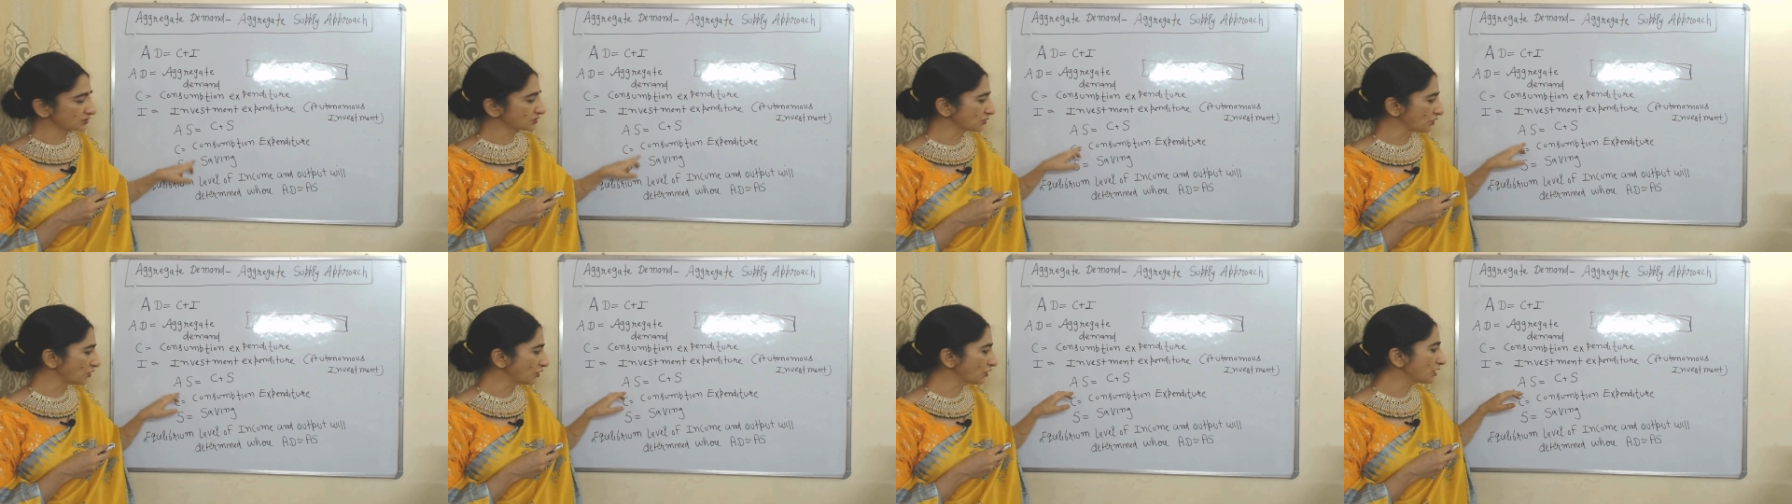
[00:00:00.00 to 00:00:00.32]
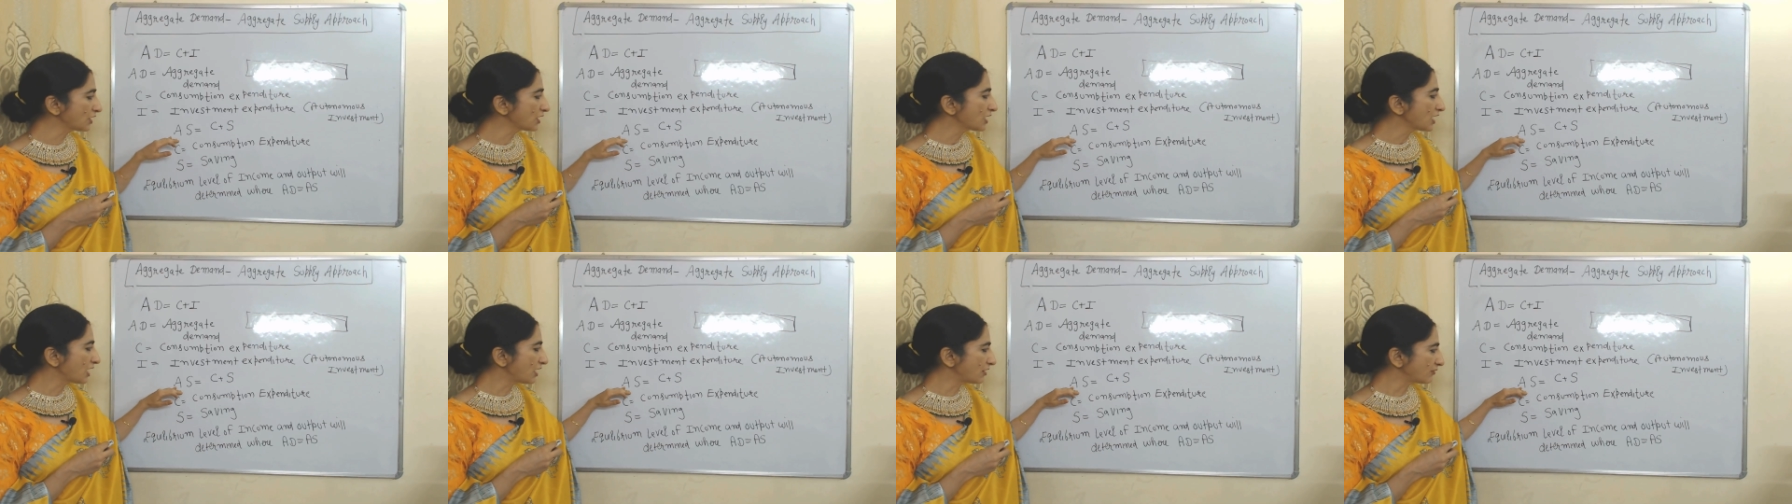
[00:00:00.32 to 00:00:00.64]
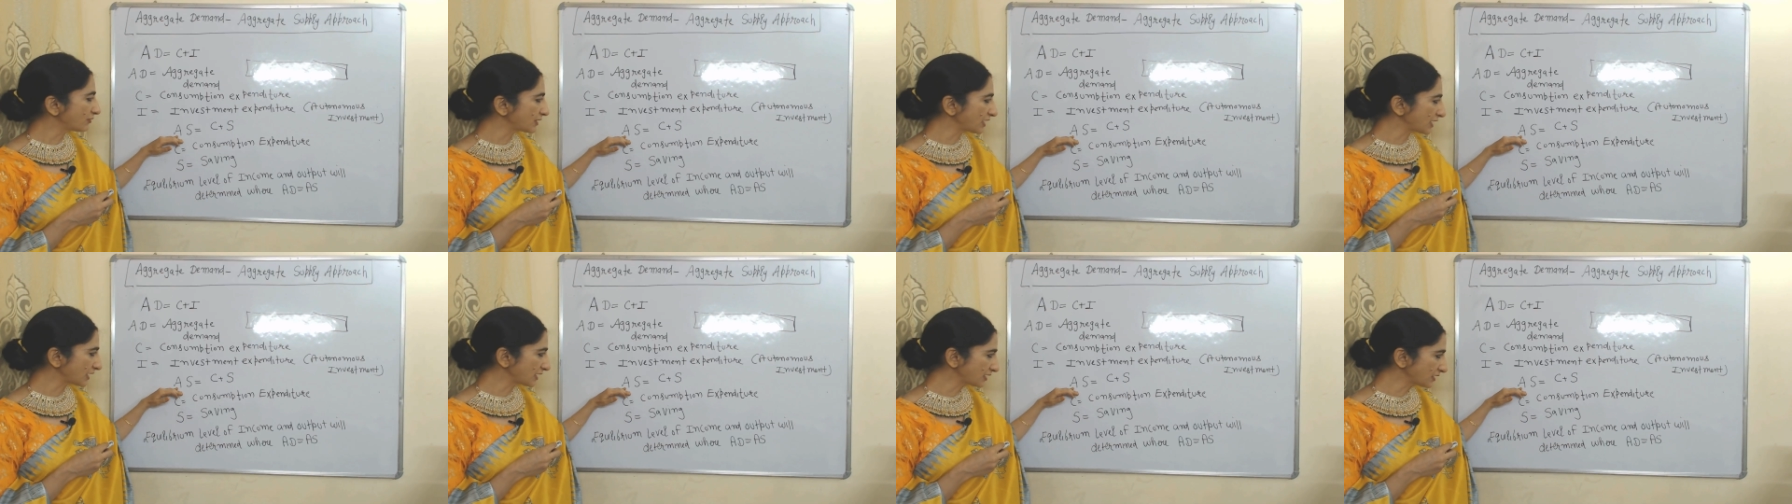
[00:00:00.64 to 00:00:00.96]
So
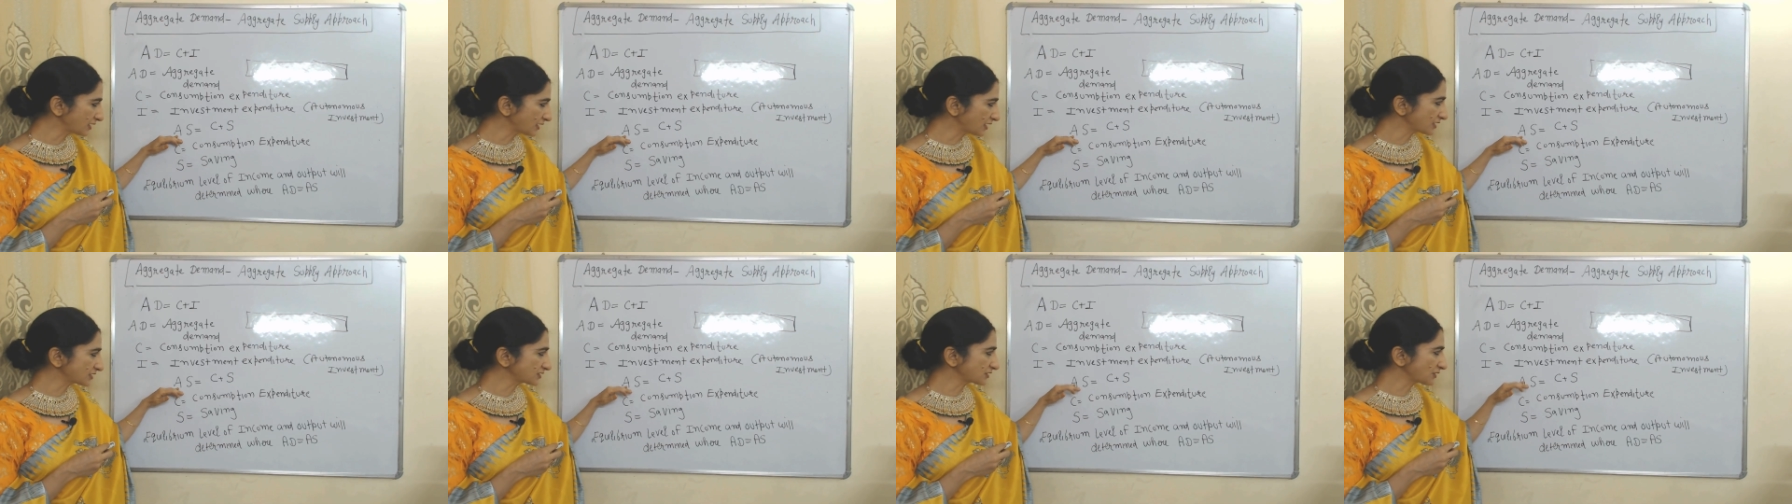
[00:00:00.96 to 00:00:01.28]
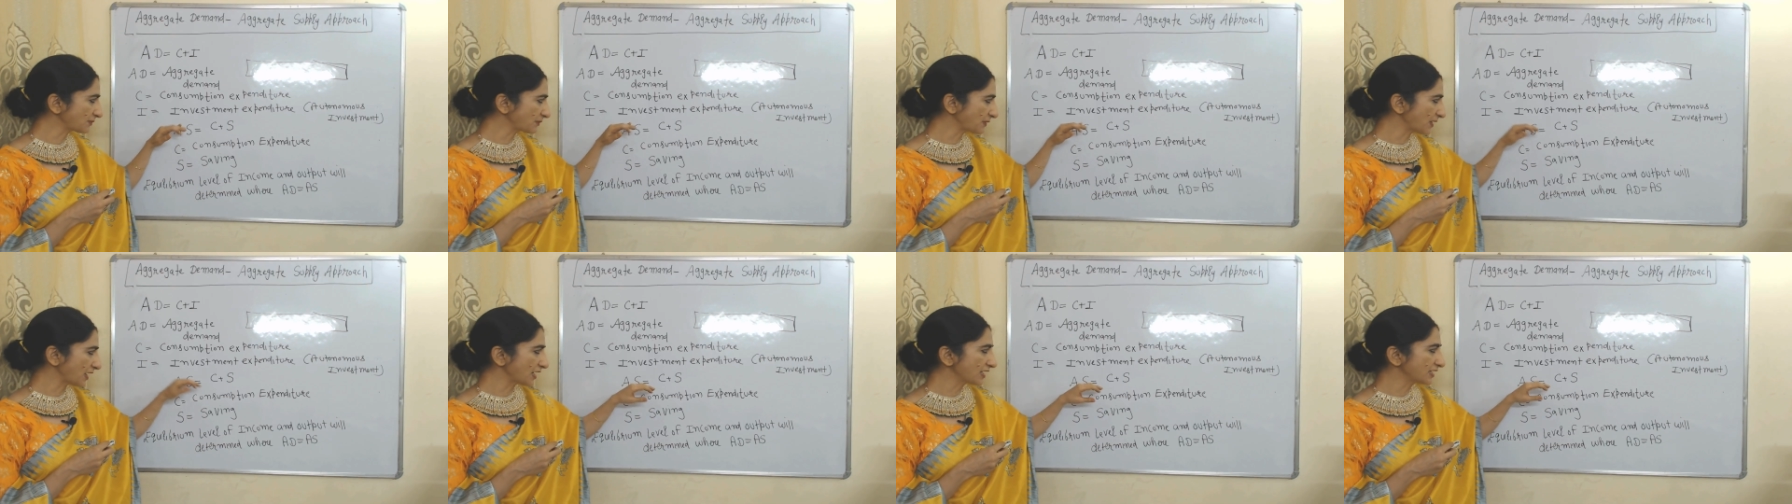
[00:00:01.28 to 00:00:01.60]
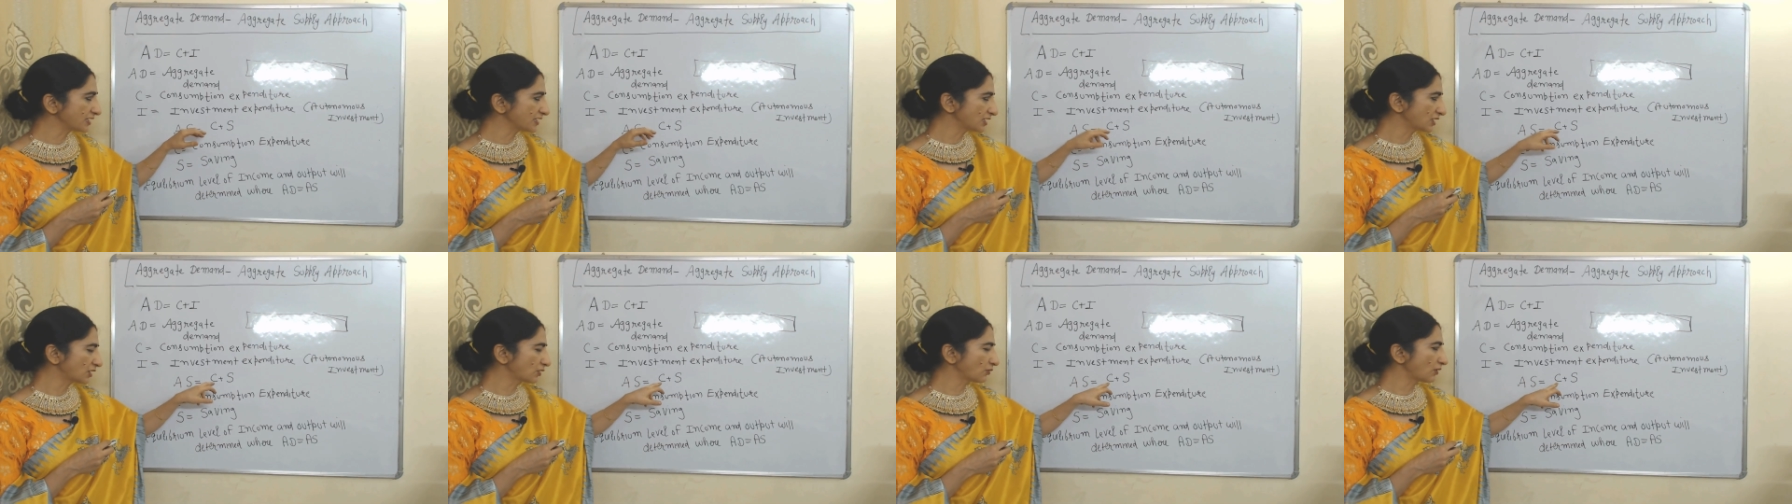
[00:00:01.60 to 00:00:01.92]
our aggregate
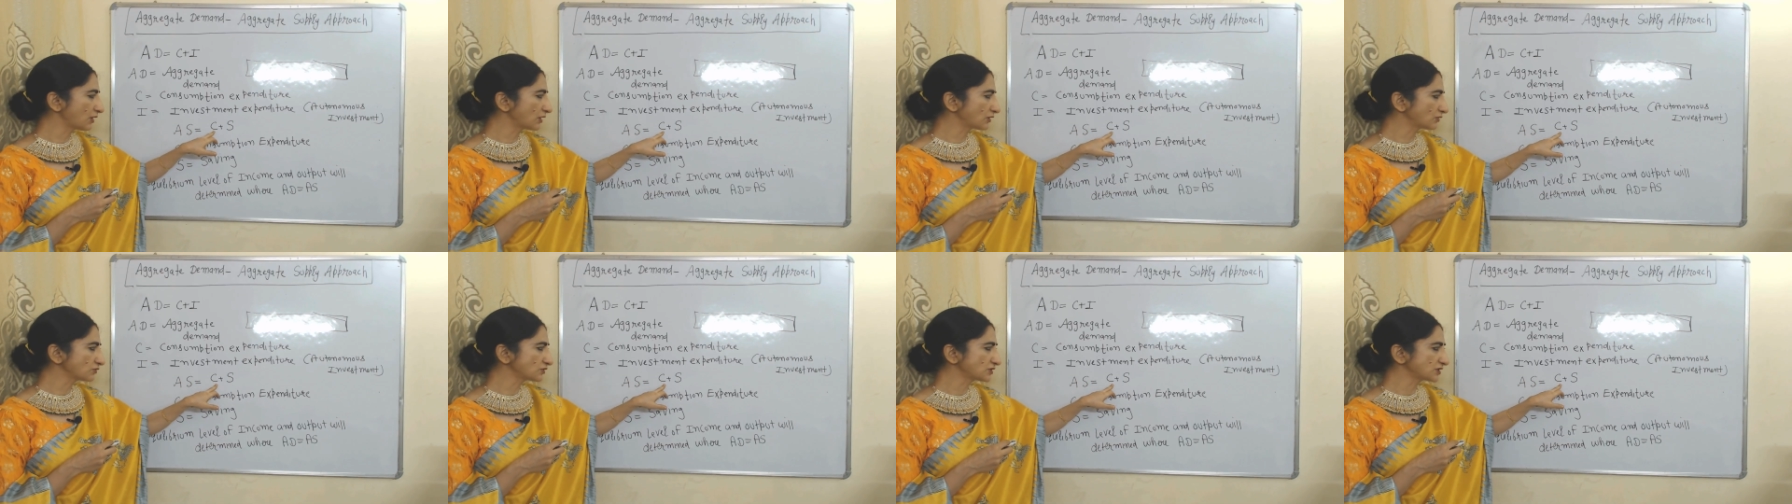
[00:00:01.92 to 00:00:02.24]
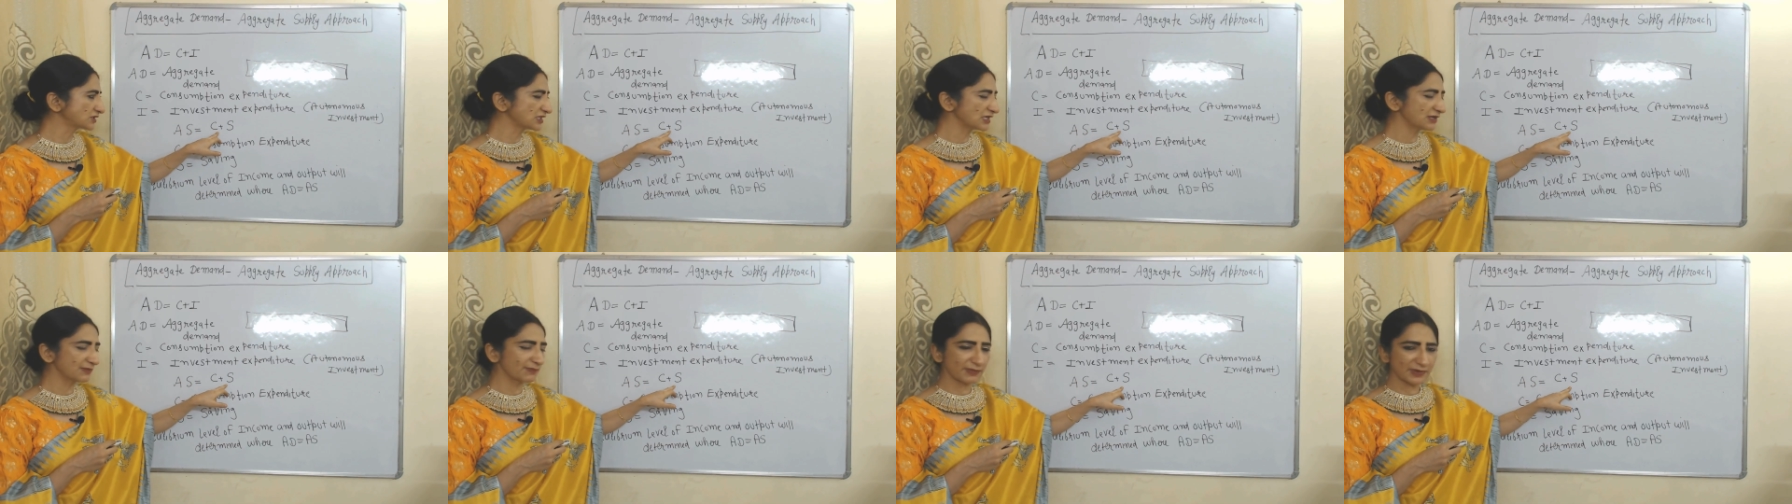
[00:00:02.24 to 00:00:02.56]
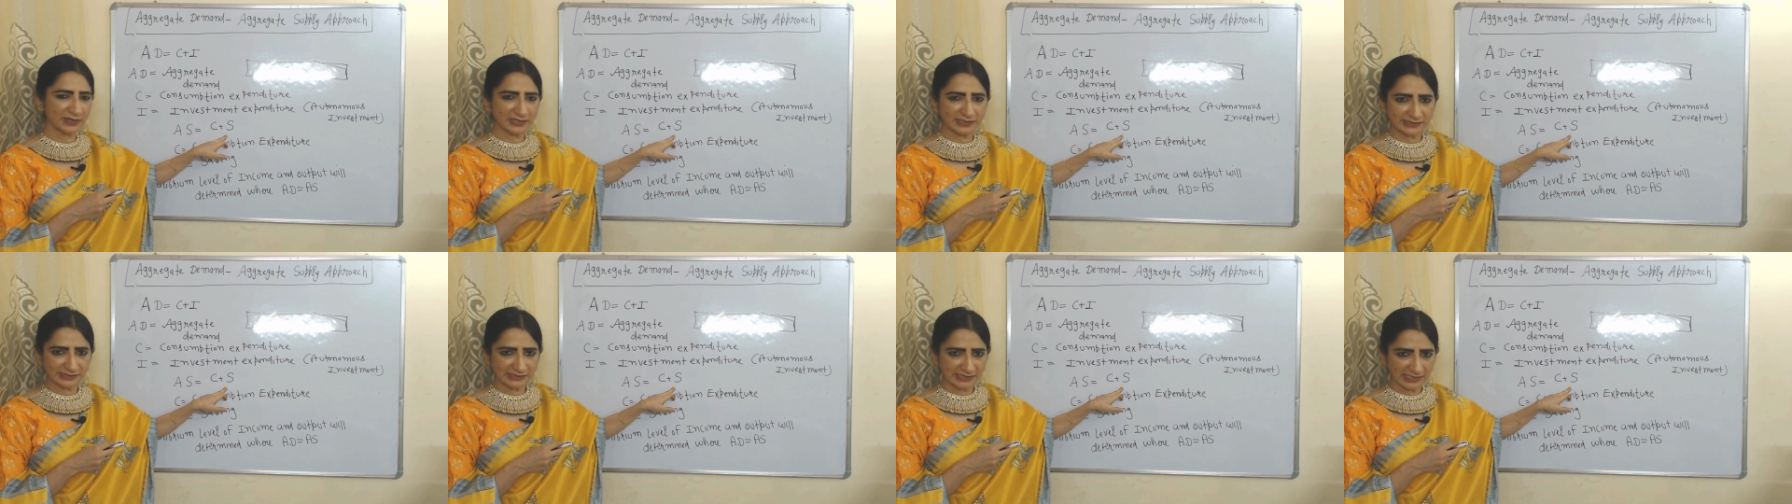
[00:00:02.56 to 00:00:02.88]
supply equal to C
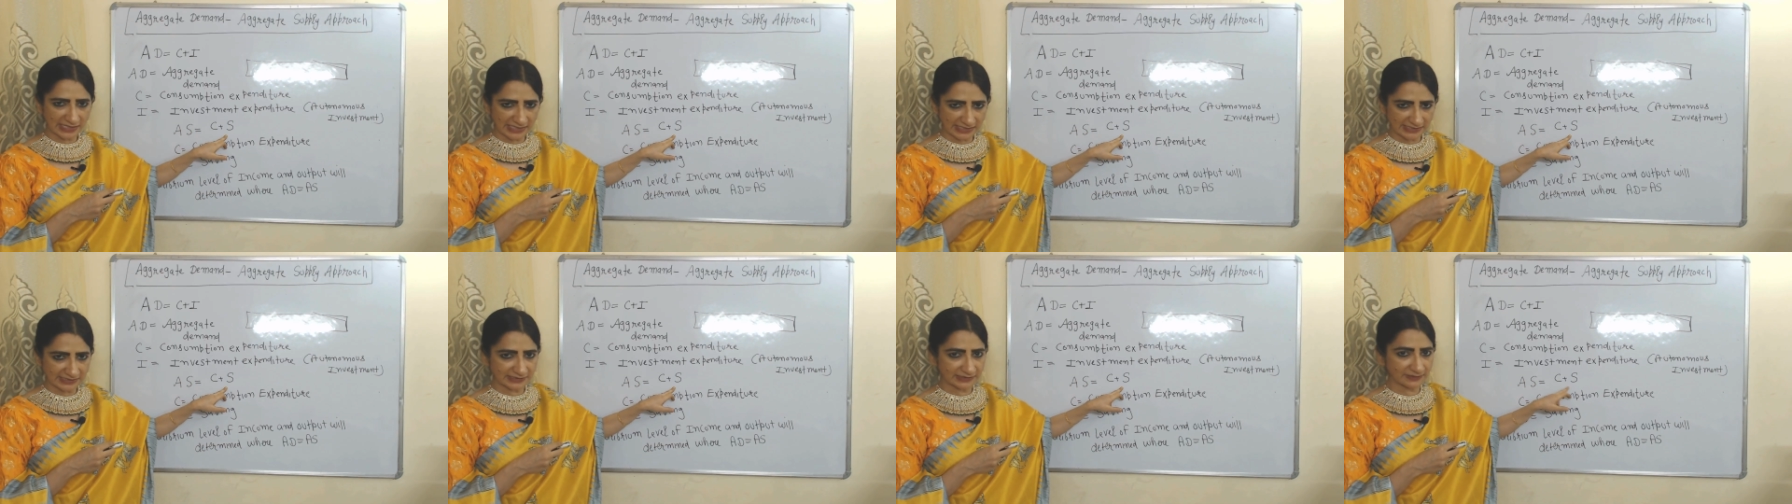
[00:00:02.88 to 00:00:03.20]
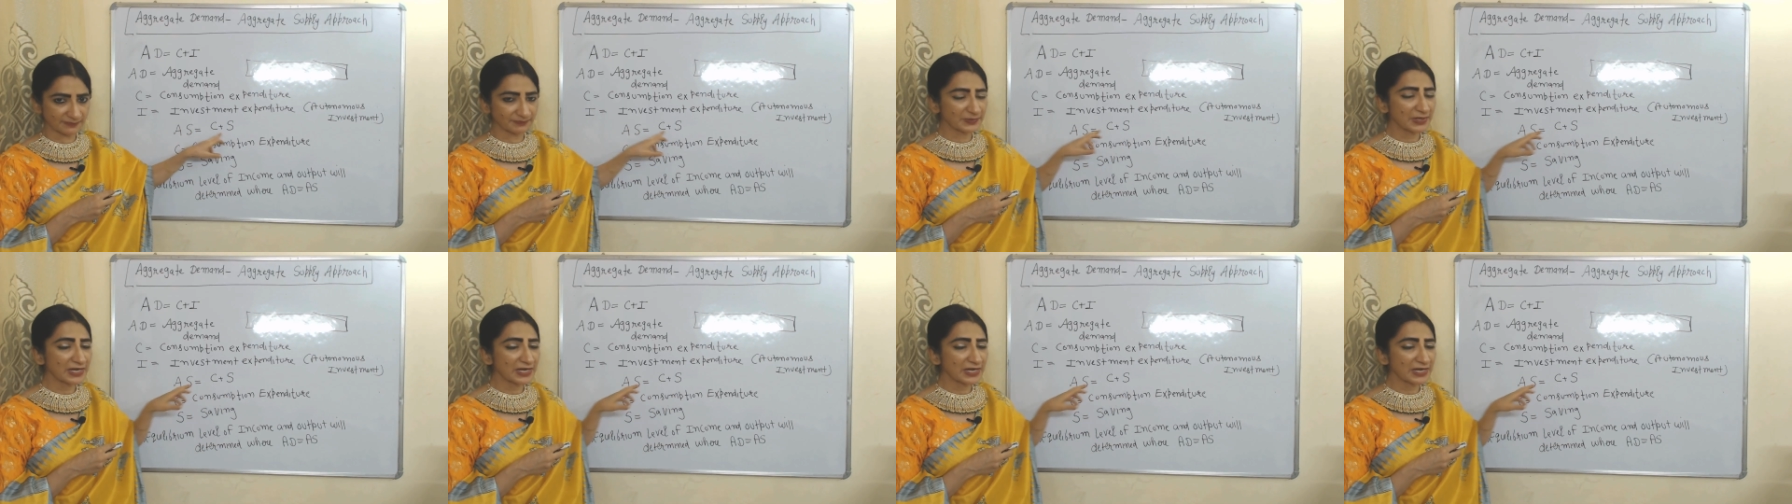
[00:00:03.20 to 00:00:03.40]
plus S.